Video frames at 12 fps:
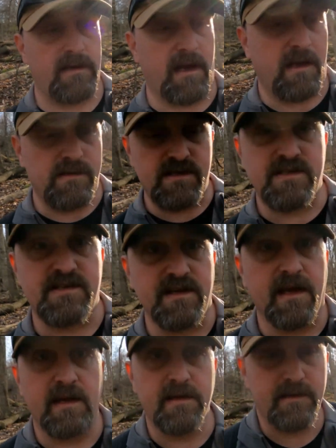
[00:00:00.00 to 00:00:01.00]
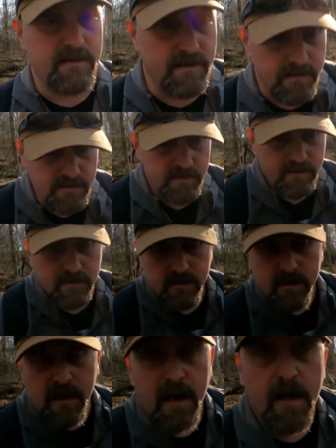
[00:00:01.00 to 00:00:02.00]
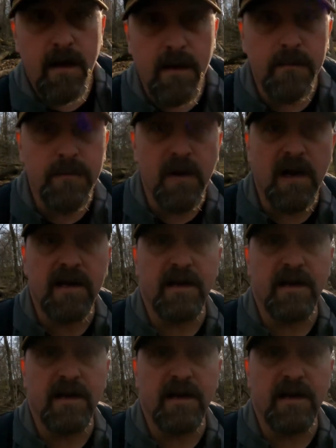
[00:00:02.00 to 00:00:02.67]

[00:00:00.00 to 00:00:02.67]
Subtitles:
I'll just say I'll probably